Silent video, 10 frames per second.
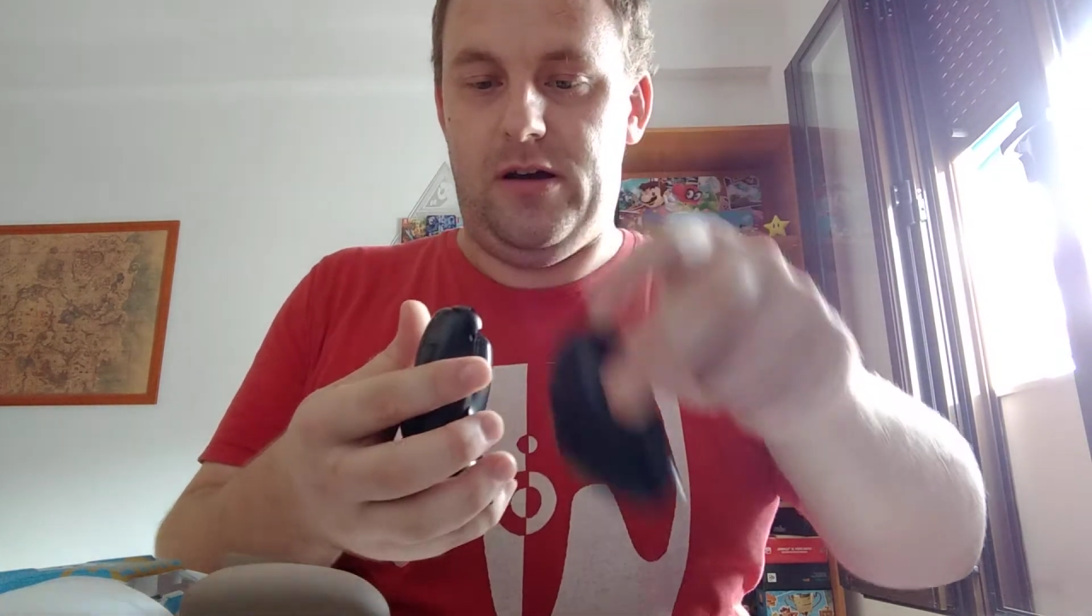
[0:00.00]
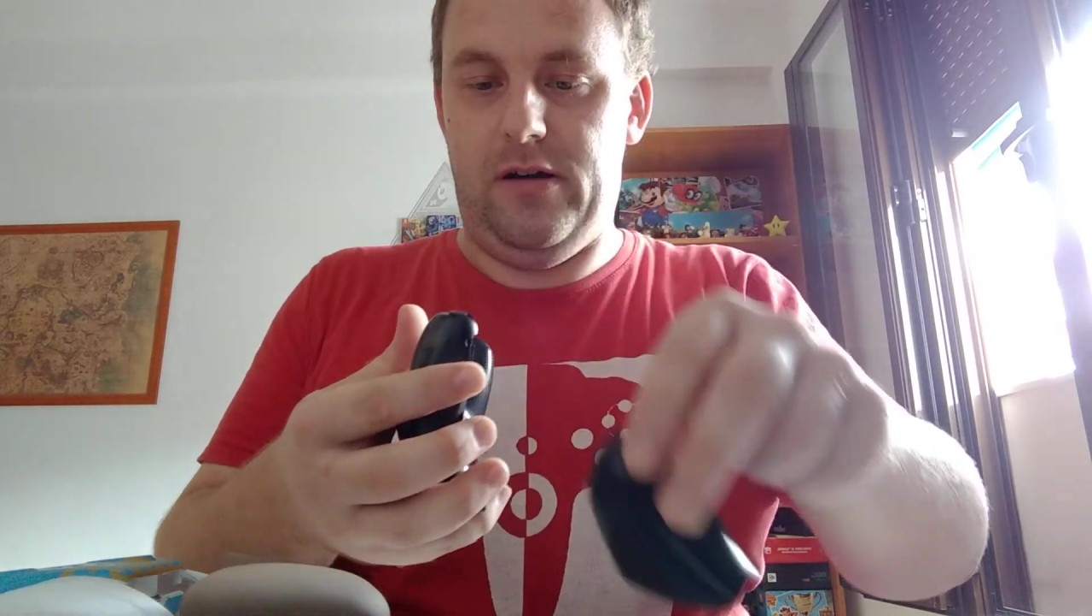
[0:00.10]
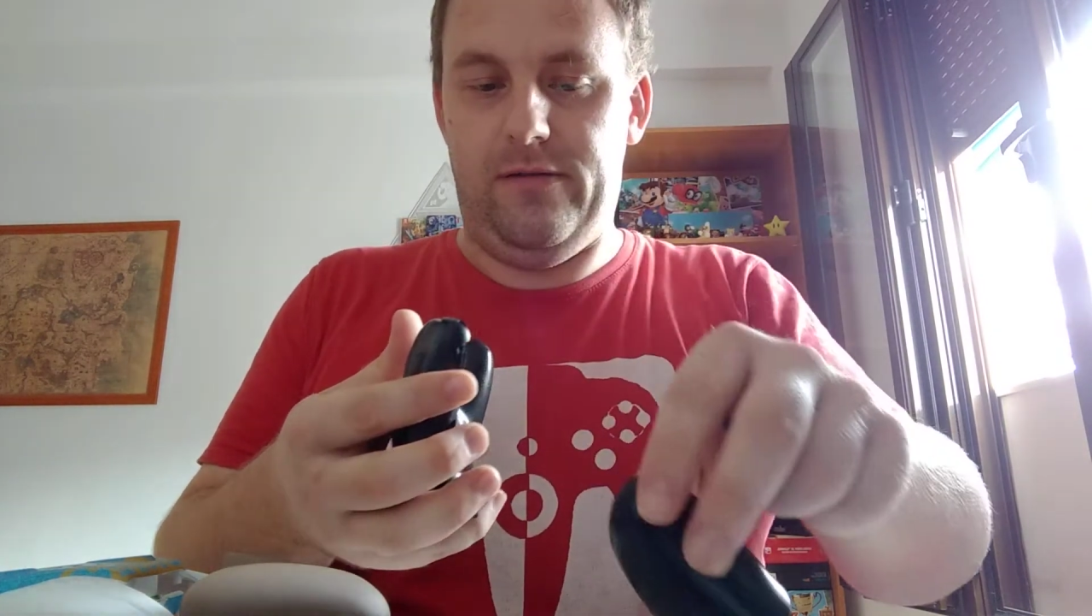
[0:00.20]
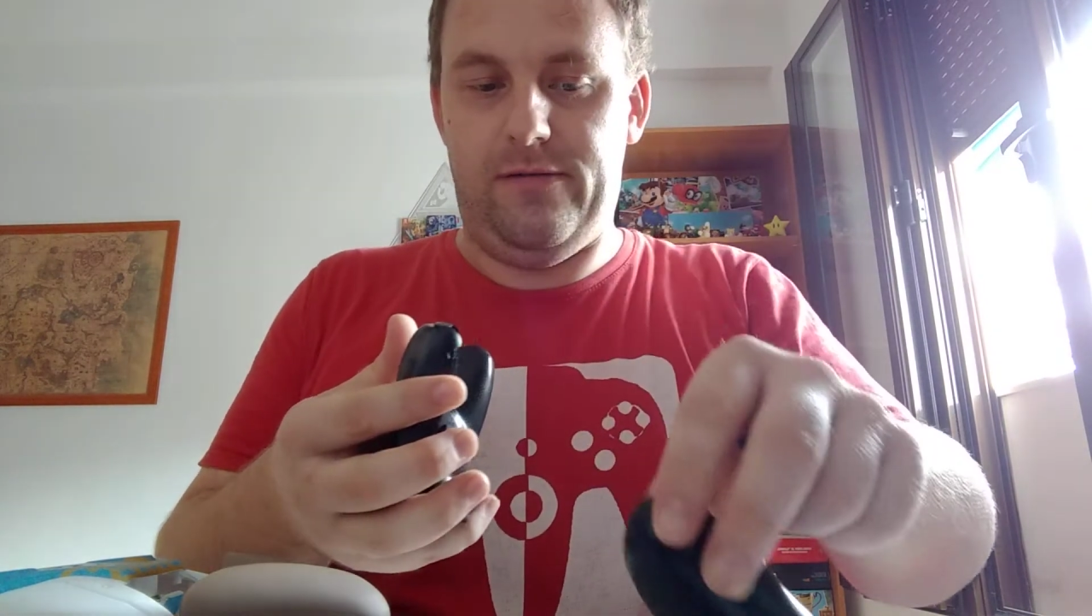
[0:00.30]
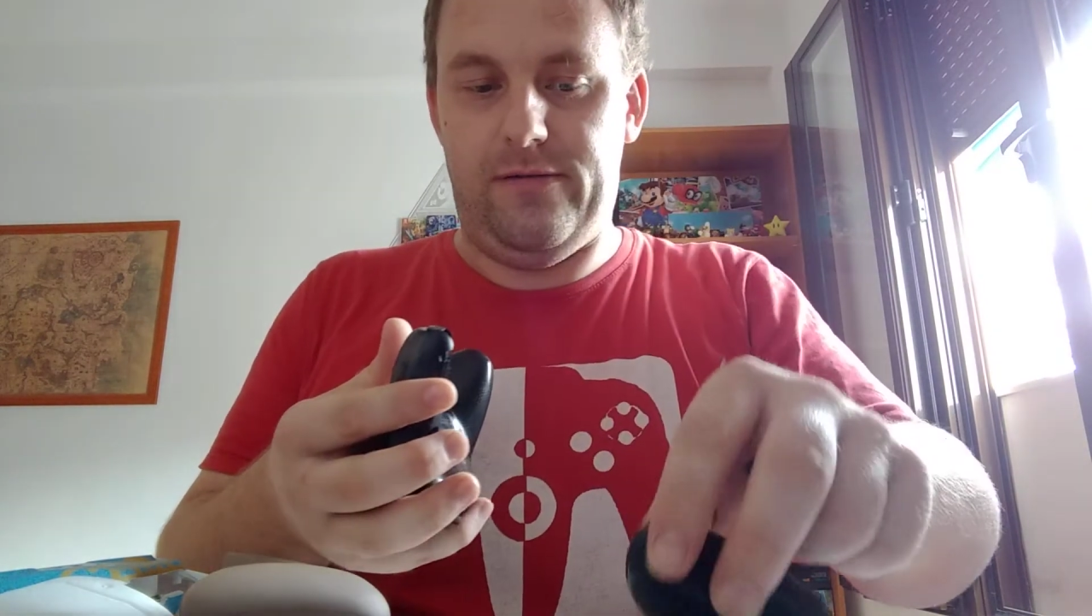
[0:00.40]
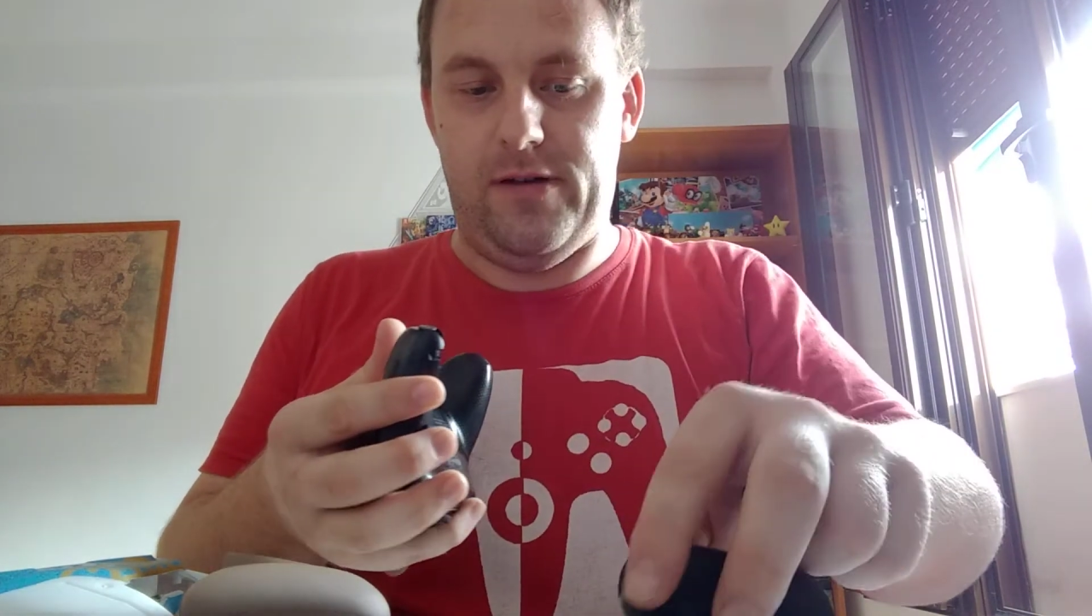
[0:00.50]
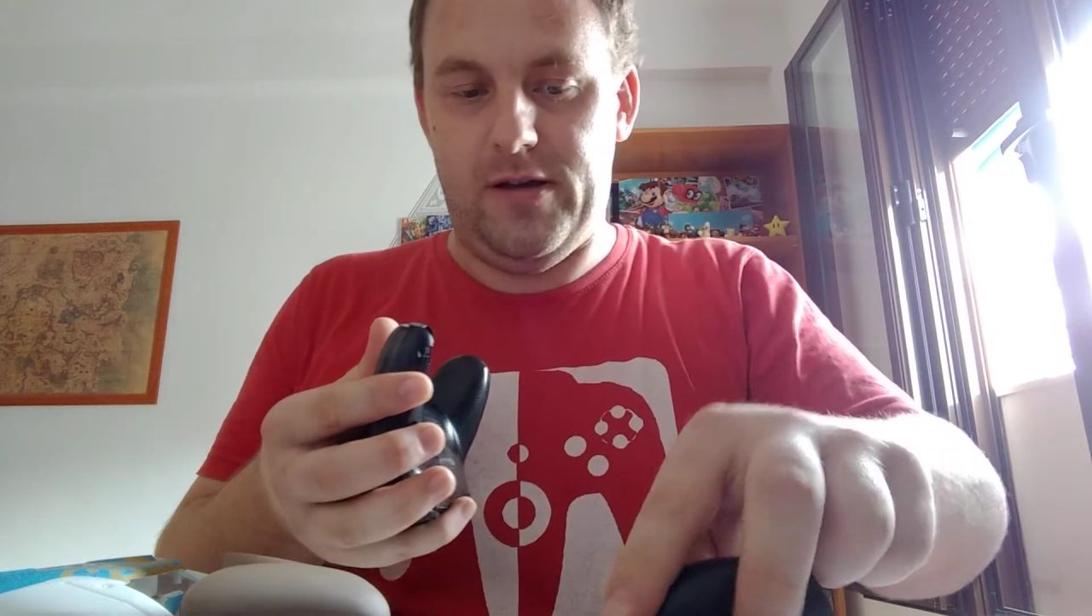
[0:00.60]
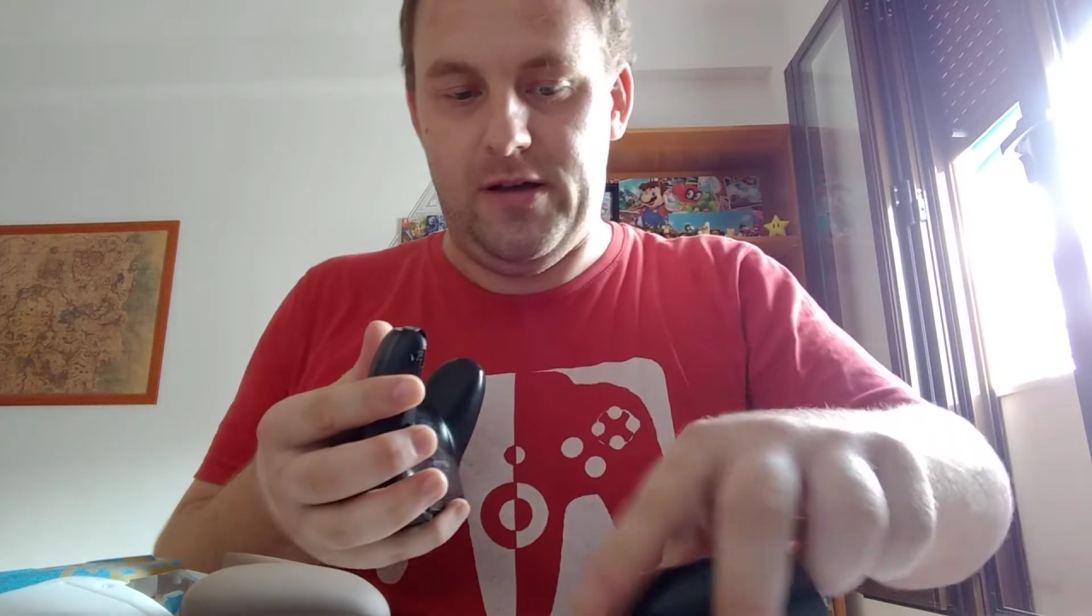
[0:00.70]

off.